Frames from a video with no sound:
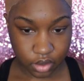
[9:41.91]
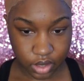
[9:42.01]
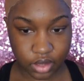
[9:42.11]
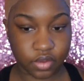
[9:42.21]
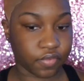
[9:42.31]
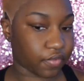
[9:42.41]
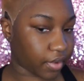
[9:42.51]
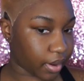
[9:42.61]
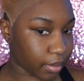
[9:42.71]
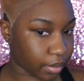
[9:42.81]
in the
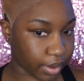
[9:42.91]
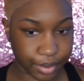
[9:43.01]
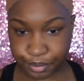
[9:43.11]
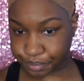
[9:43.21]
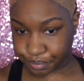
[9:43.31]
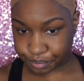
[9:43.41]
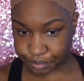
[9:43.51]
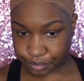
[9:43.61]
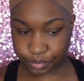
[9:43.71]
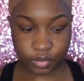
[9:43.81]
front, but
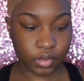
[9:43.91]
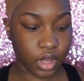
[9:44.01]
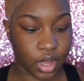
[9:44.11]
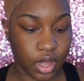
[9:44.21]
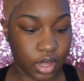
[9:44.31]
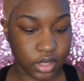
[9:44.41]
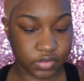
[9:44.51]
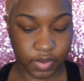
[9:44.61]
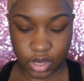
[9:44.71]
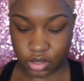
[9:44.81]
it's
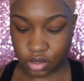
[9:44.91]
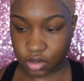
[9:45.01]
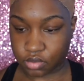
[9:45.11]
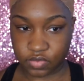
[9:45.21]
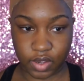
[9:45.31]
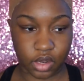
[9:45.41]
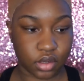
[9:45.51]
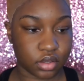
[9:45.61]
fine, you know, it's fine.